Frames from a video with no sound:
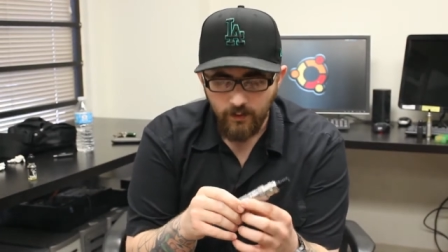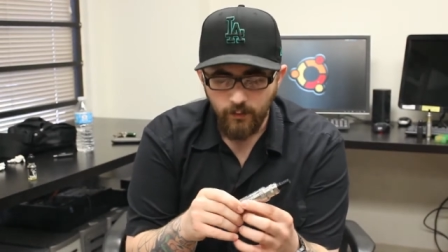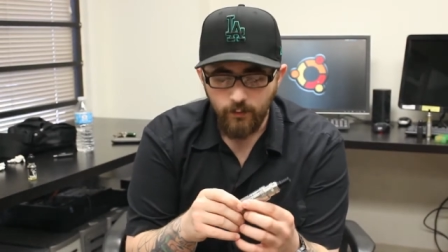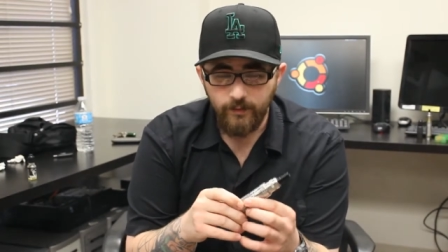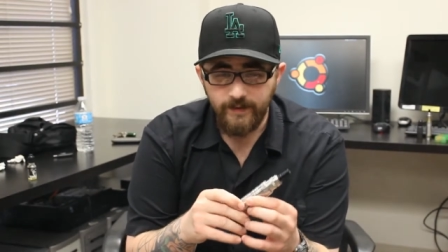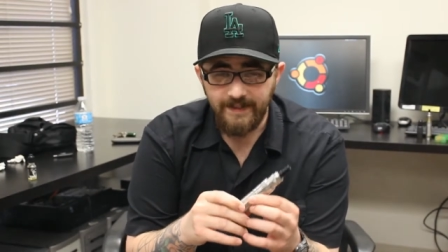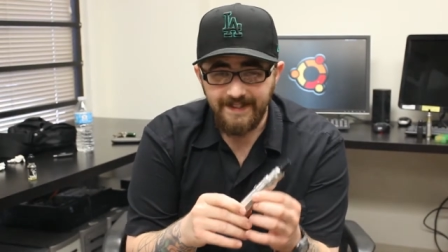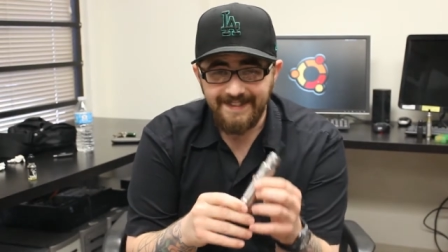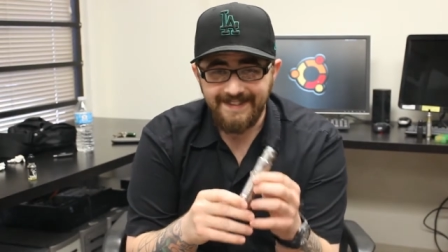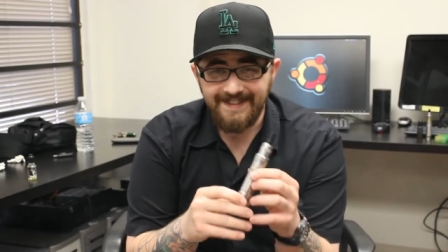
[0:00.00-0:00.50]

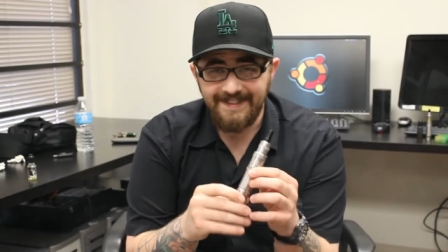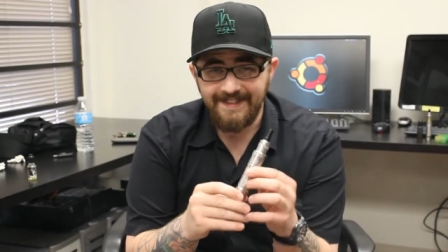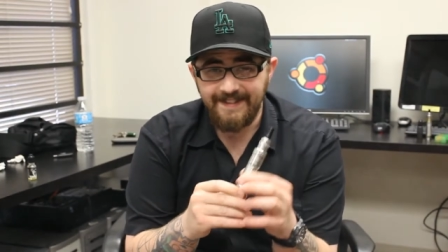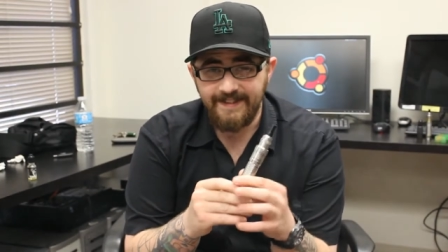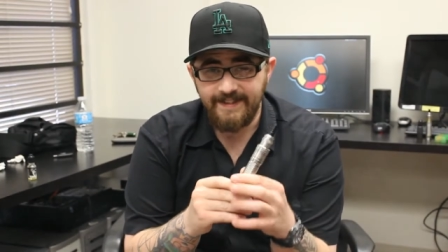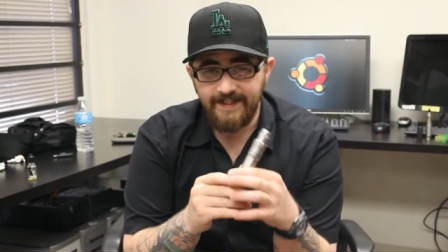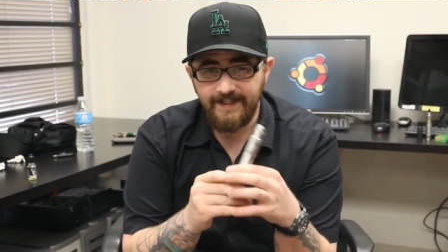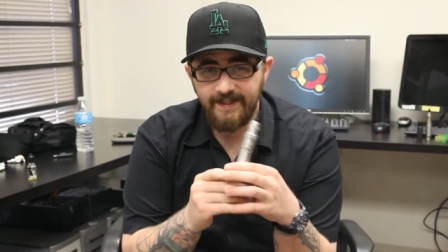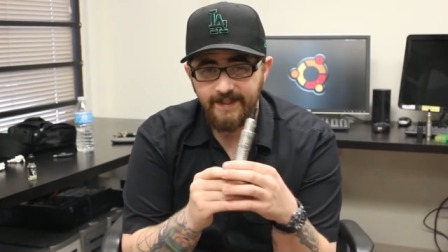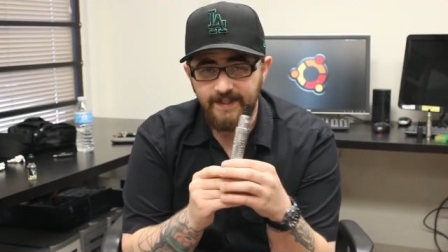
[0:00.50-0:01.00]
When I
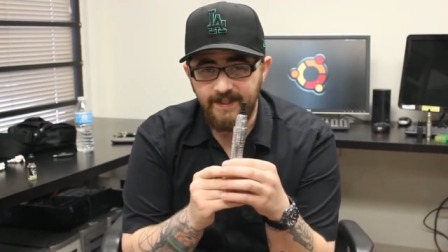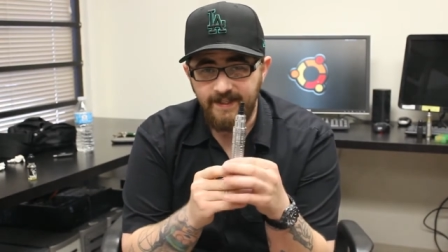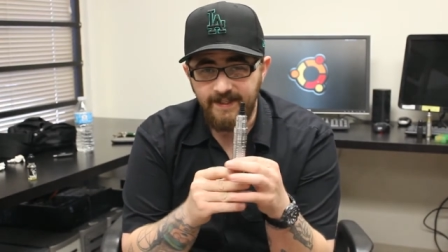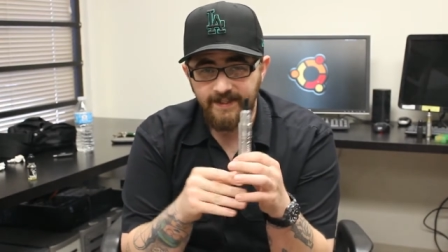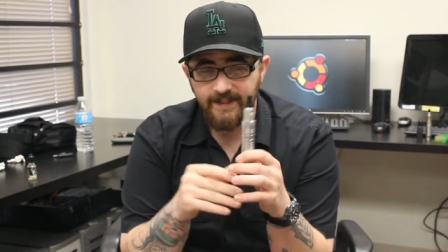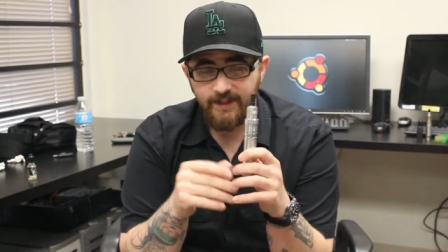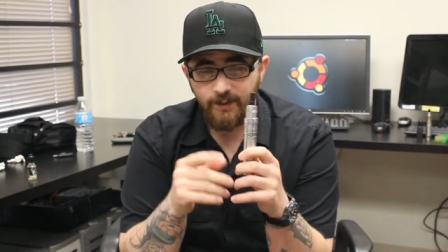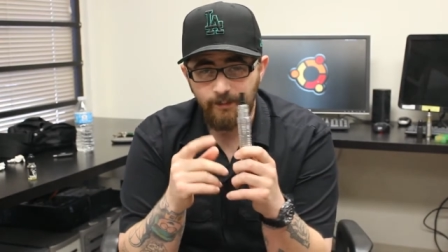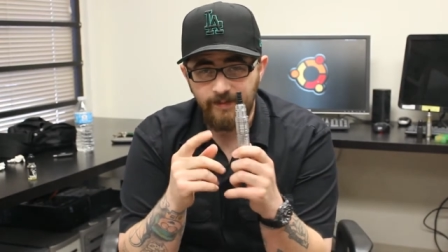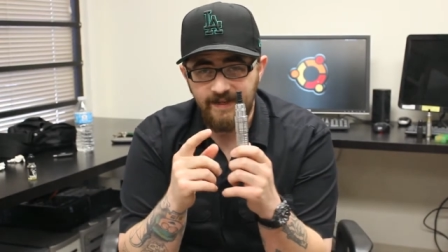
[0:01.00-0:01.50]
did
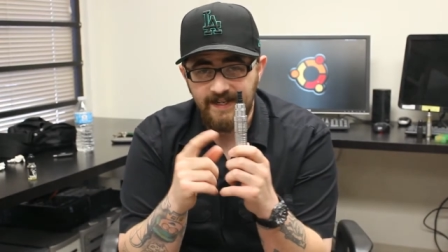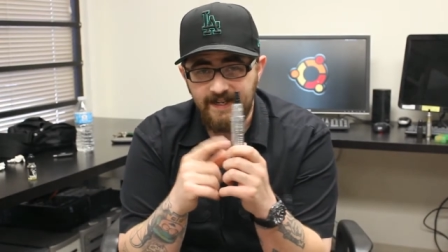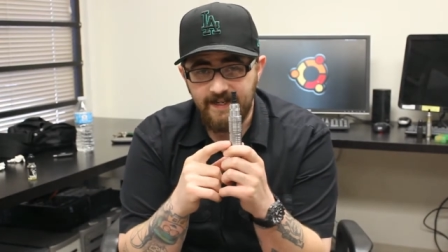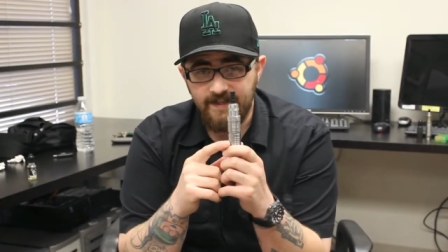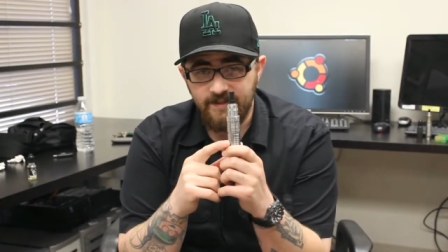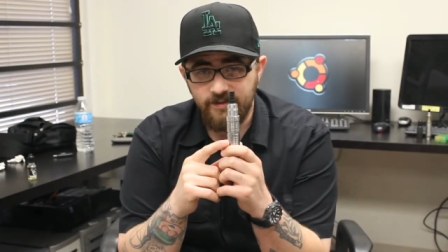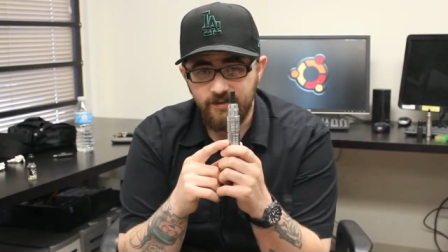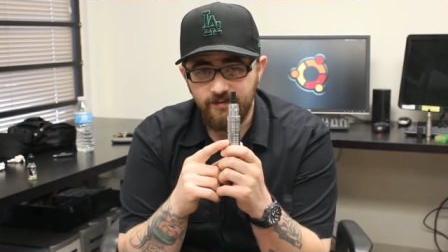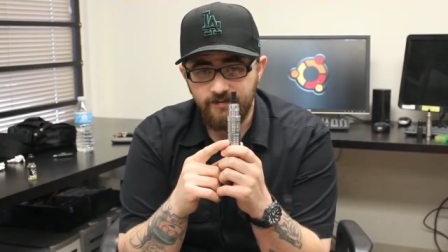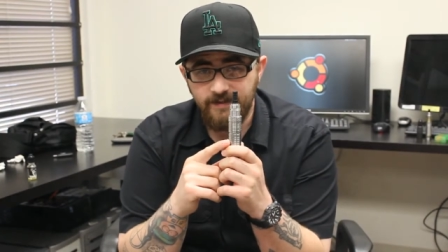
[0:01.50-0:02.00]
the, the
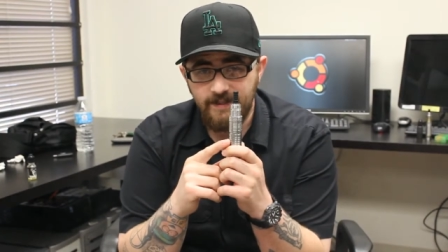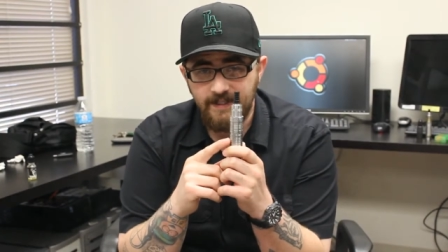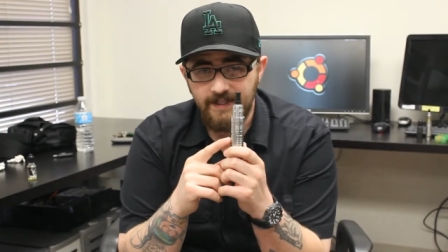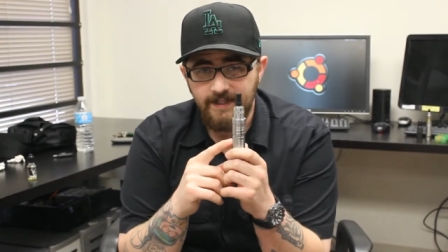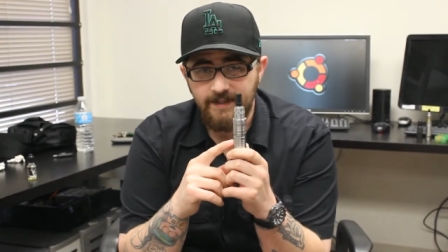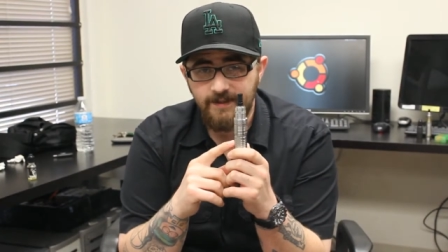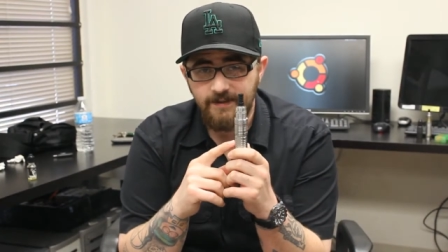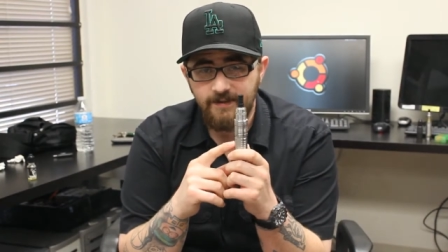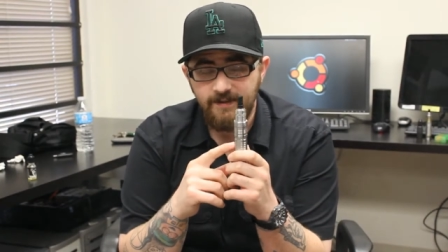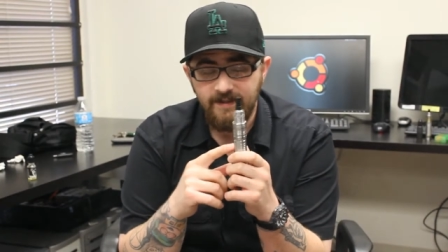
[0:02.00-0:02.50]
Panzer
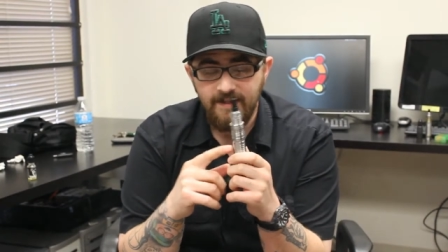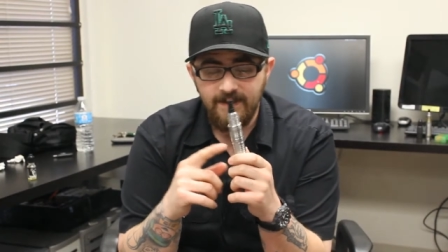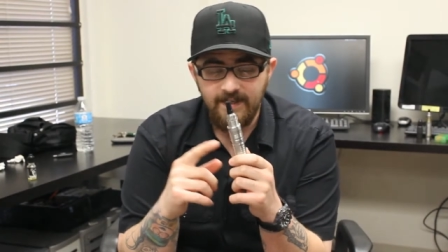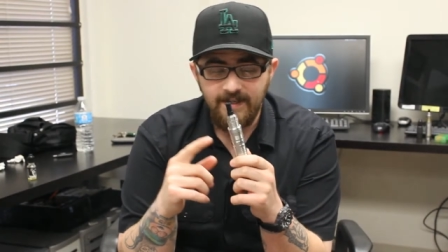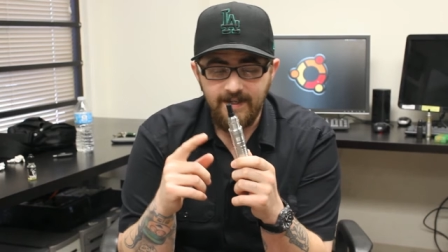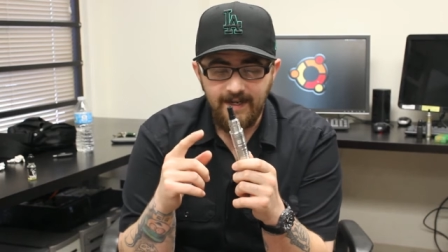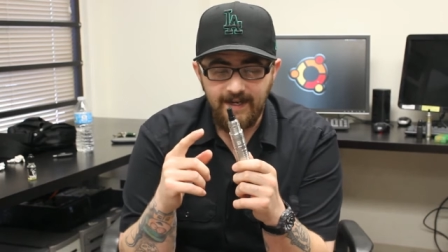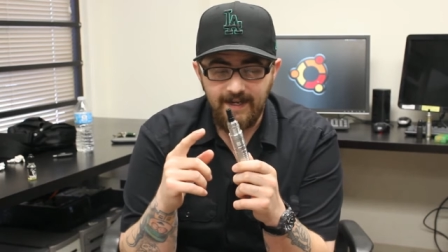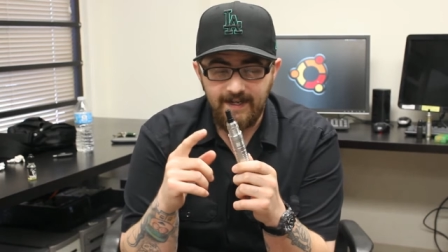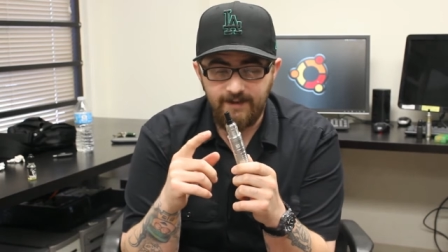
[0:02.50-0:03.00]
video,
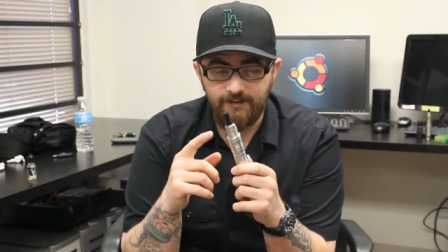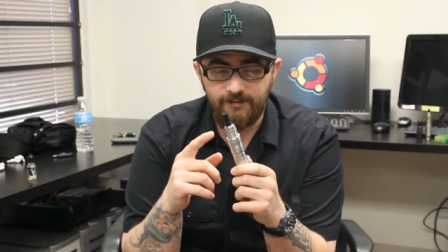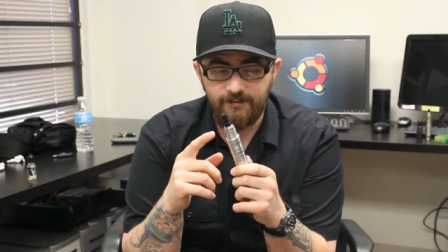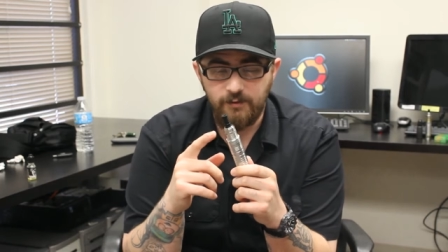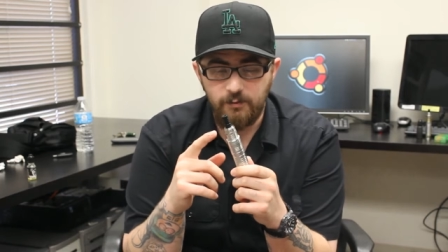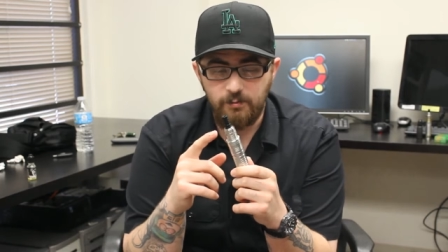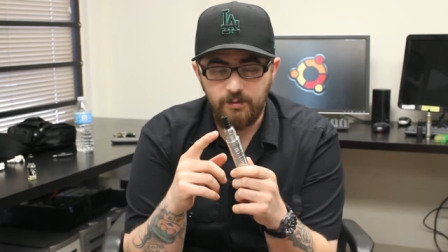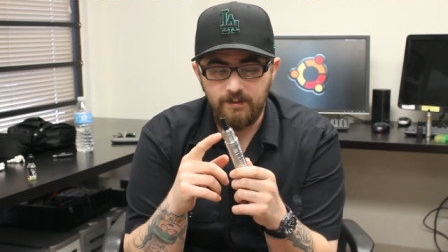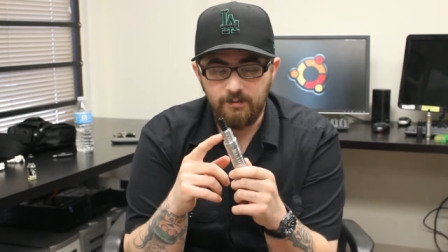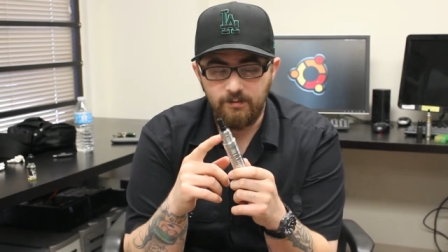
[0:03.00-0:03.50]
I had a
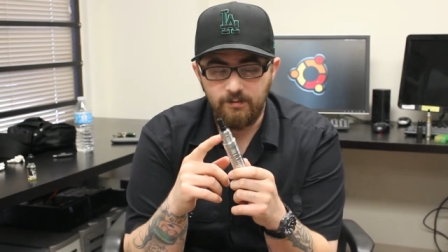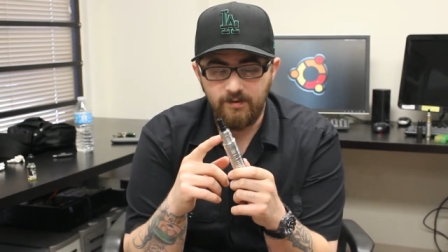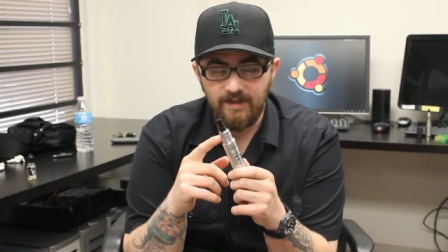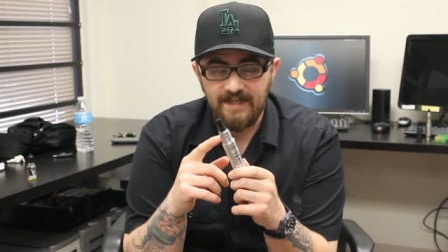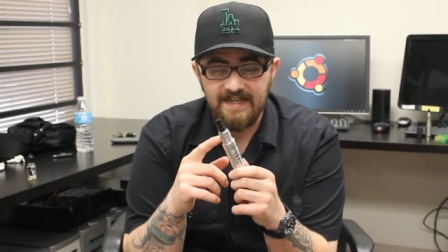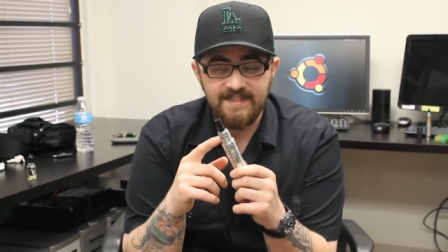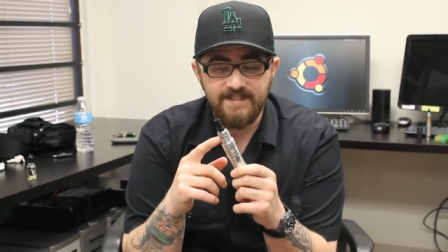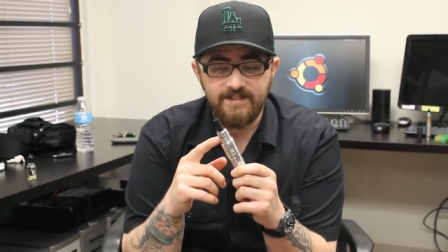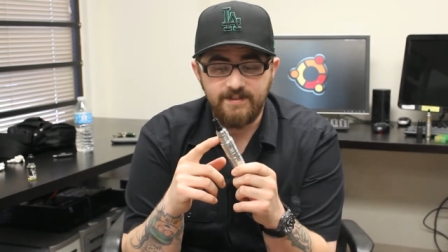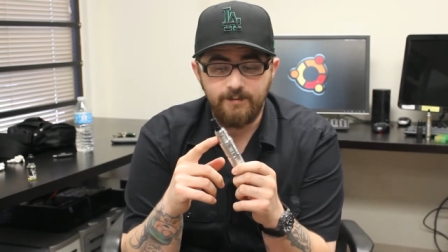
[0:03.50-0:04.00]
few people
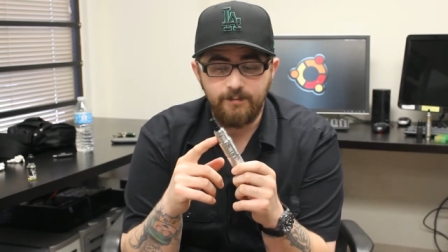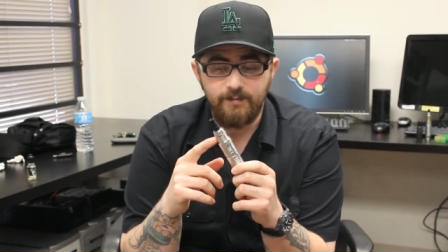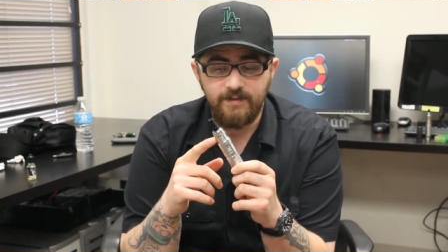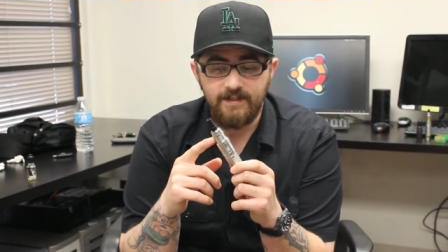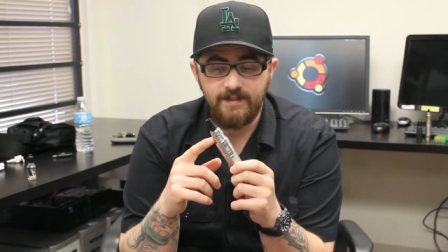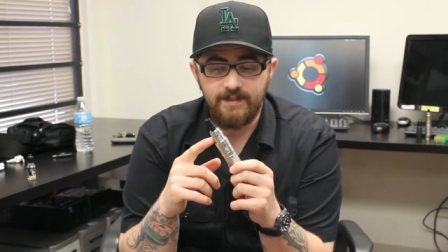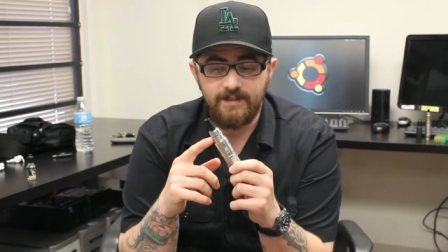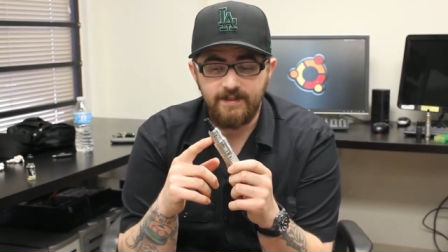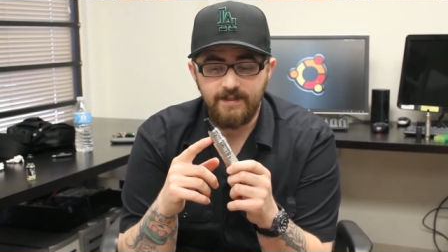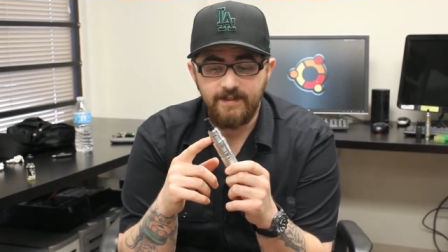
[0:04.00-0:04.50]
asking
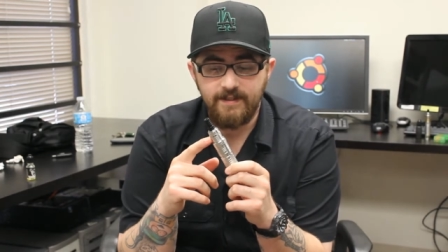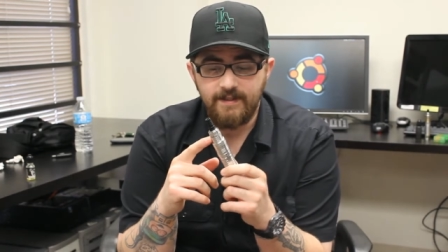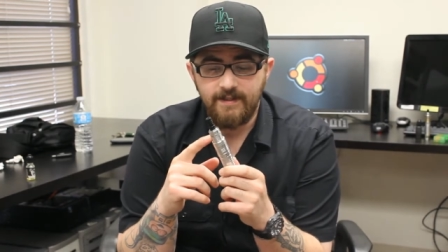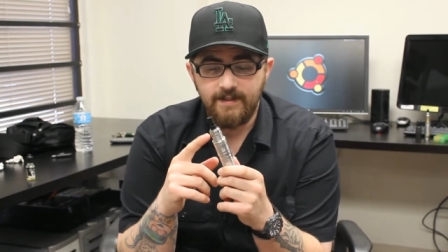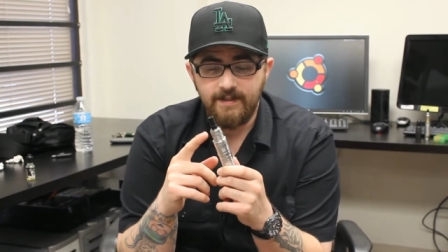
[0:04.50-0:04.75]
me